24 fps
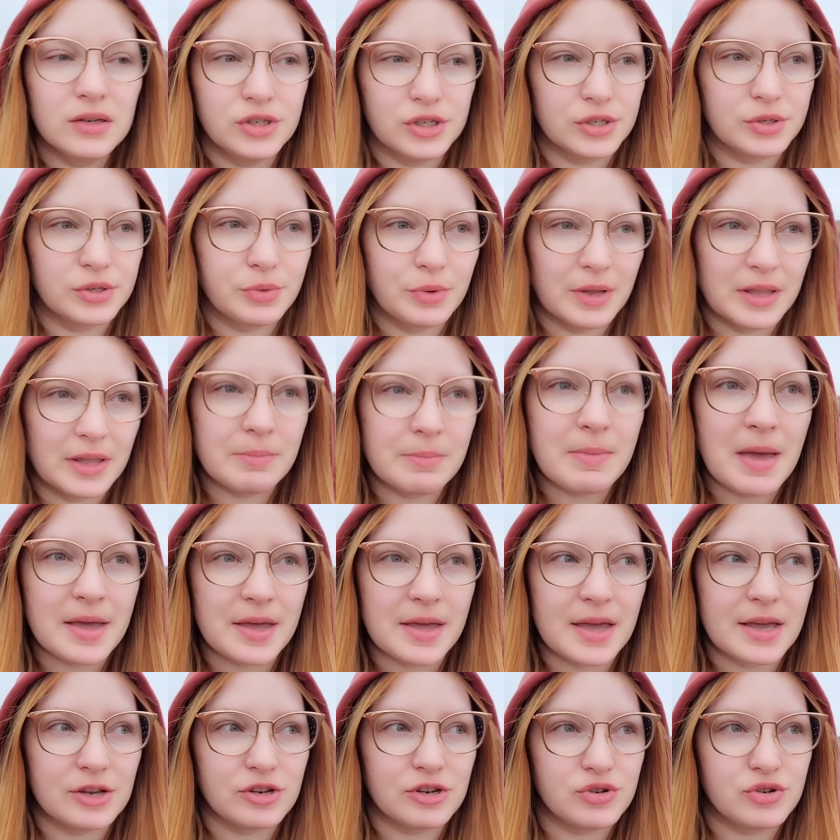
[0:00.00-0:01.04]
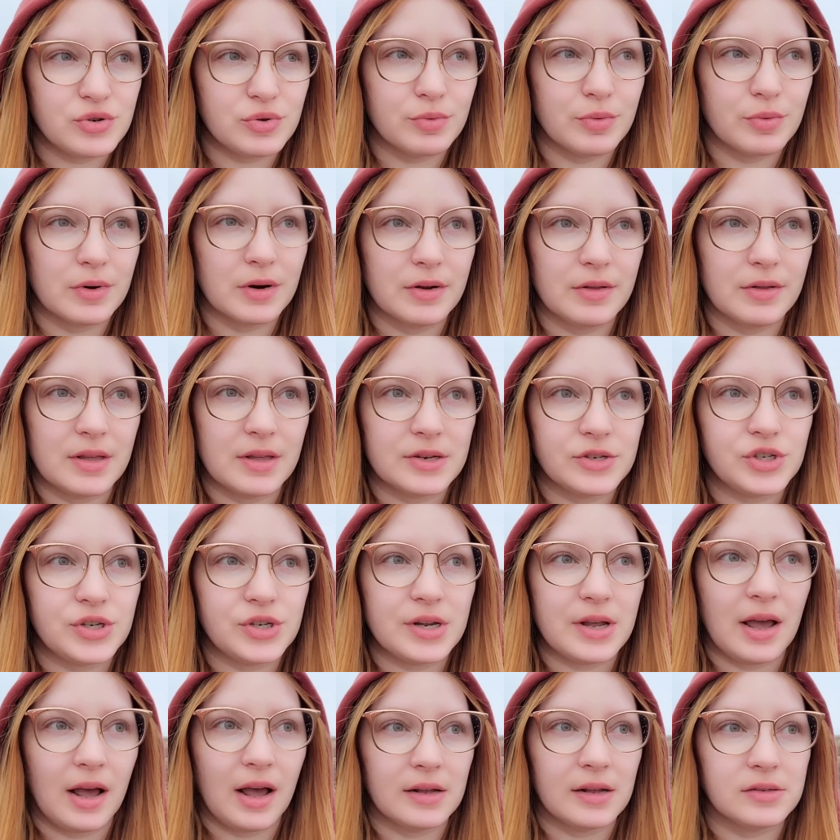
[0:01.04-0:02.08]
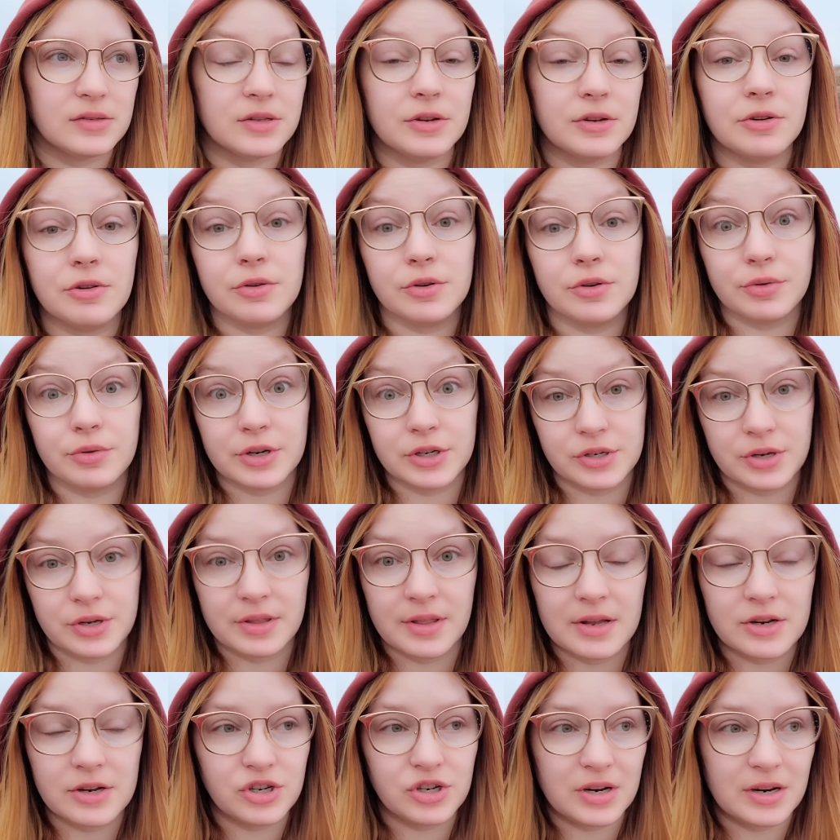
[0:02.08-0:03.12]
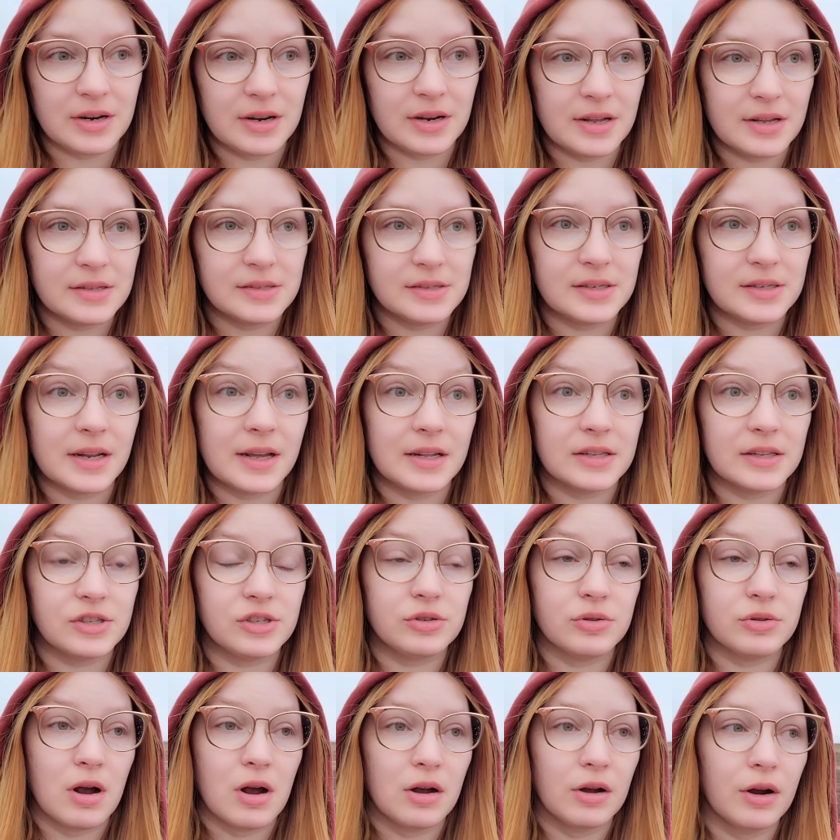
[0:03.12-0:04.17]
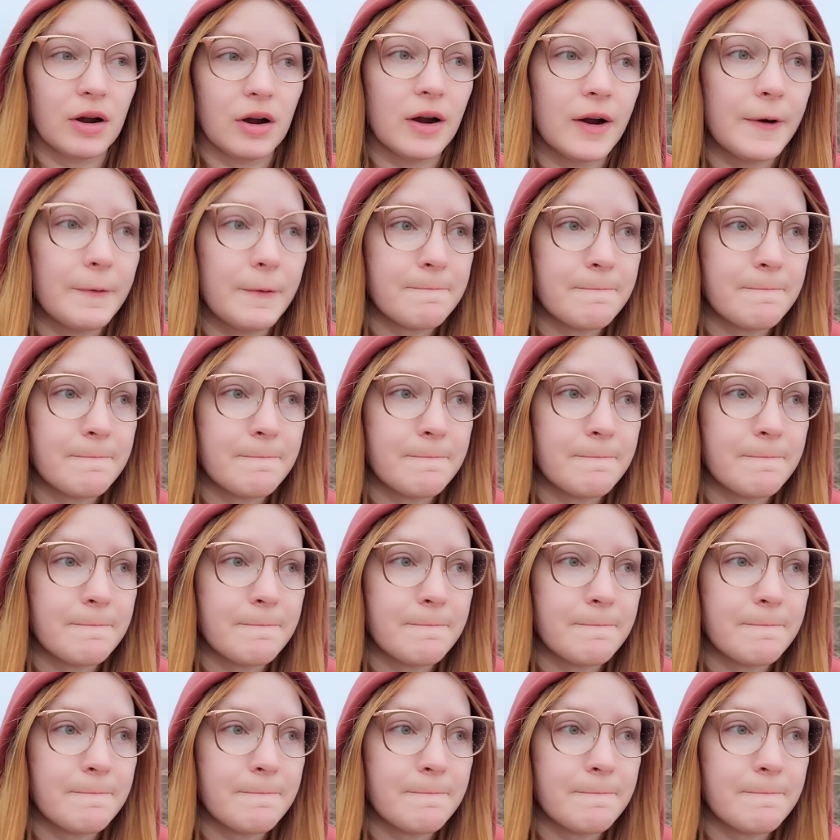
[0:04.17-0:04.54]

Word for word: just really making sure that she has the nutrition that she needs to get stronger.